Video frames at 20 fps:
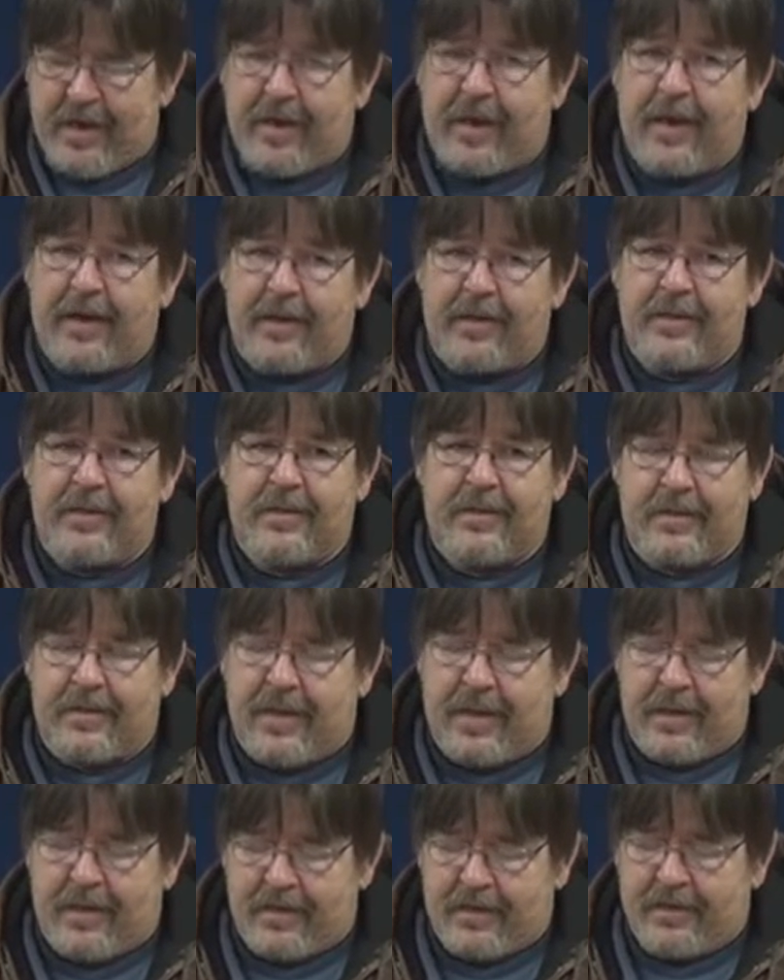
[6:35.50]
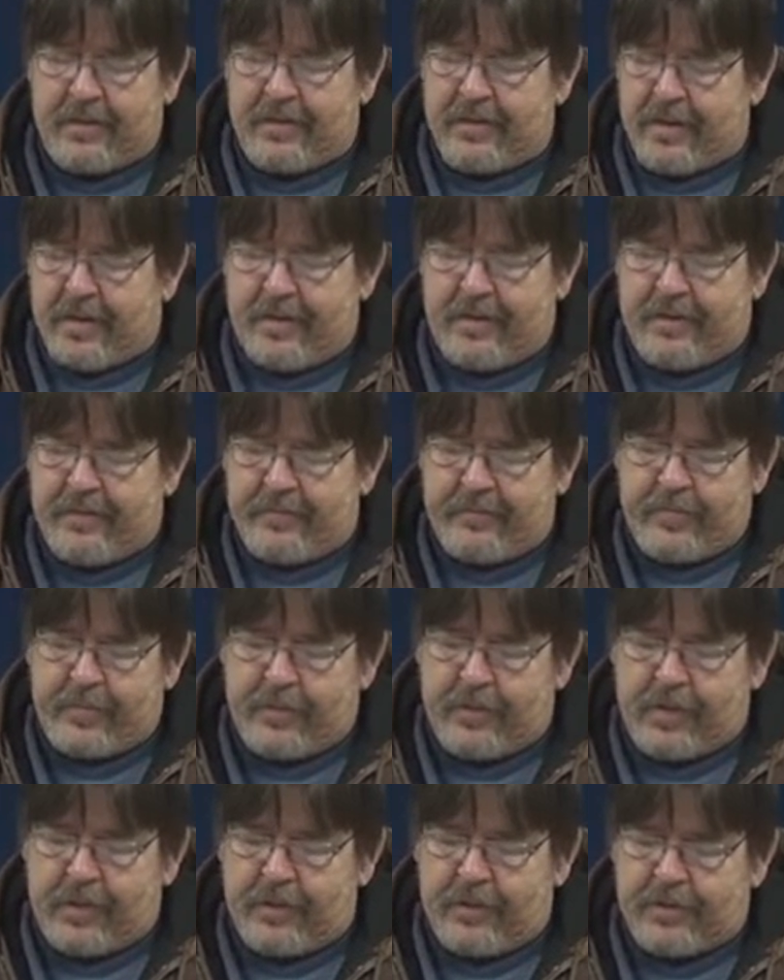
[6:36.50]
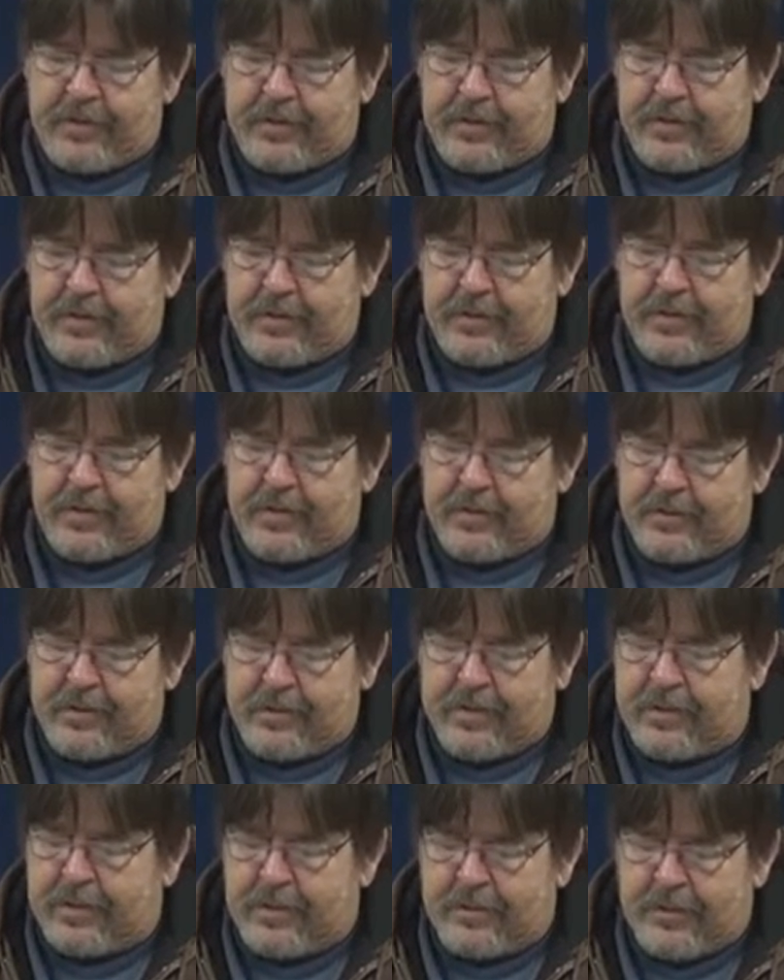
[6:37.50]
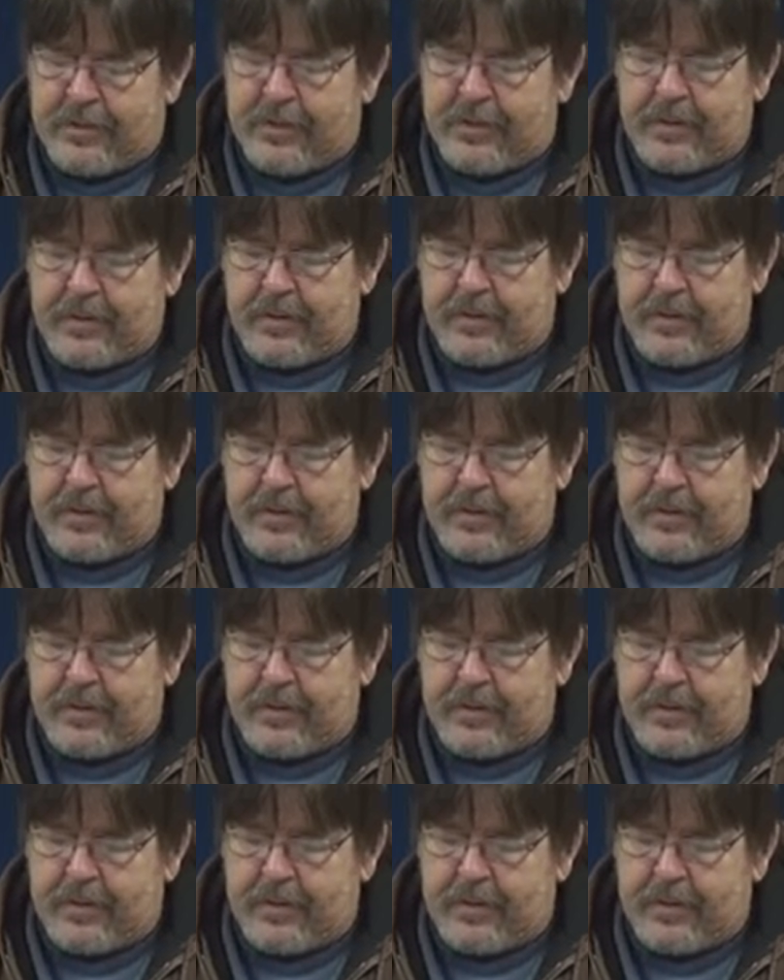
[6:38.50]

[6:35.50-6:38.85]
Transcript: no, Alan, Alan I, with all seriousness, I mean,